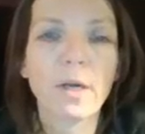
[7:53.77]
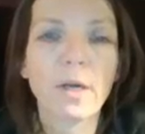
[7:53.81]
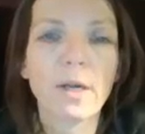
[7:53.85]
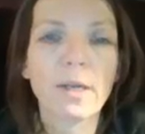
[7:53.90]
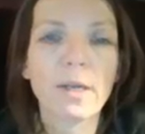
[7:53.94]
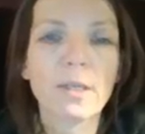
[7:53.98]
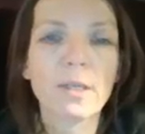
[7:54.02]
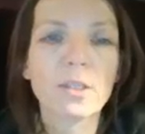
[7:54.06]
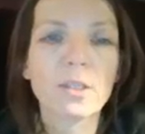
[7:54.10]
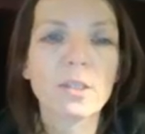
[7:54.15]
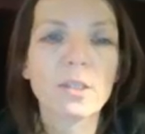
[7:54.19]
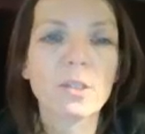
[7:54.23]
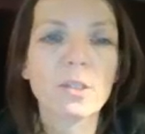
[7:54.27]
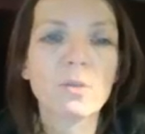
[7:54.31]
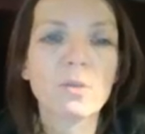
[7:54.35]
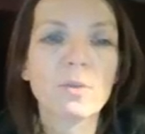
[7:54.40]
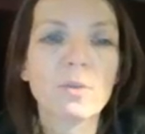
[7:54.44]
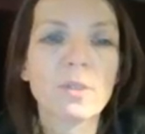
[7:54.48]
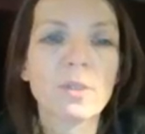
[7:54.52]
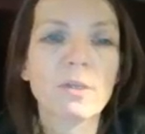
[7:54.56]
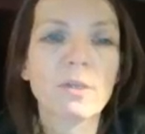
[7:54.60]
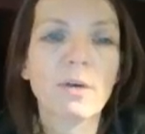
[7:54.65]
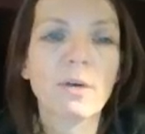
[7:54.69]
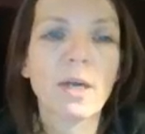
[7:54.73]
I can just
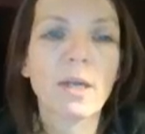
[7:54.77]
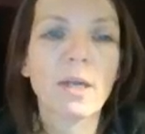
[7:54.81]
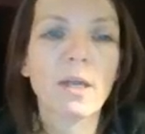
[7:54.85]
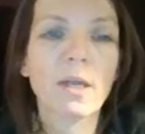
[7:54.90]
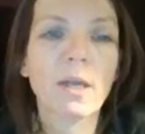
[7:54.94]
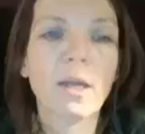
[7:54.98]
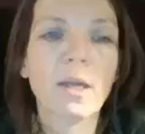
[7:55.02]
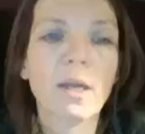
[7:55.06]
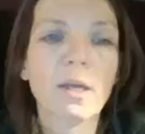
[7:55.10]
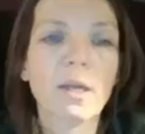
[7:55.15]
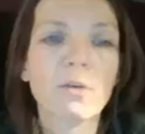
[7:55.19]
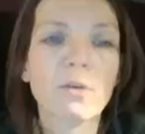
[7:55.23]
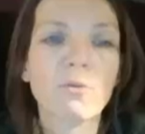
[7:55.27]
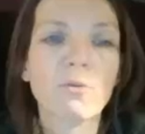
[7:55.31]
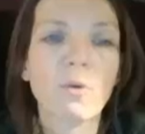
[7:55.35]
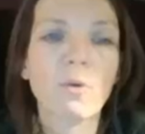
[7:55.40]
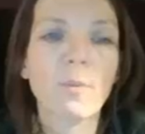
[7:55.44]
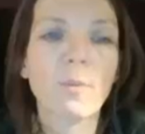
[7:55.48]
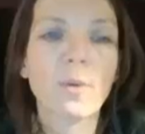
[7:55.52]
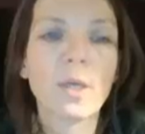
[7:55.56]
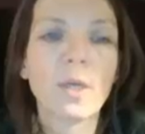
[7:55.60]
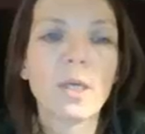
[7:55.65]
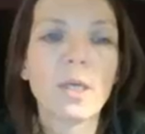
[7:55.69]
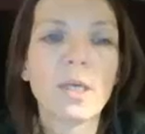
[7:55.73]
use drag and drop.
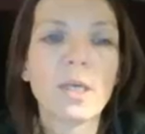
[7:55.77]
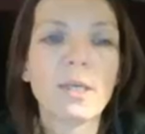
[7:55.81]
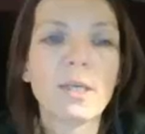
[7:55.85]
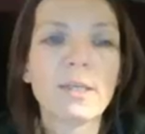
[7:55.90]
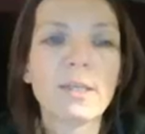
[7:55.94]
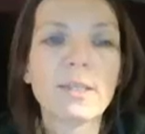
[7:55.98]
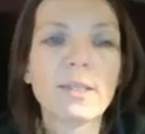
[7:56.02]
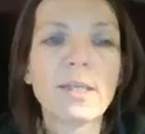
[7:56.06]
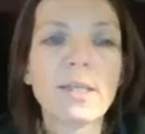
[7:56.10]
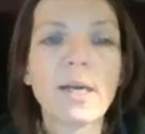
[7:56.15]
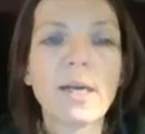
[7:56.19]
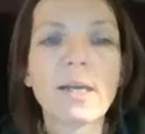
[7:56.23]
And see,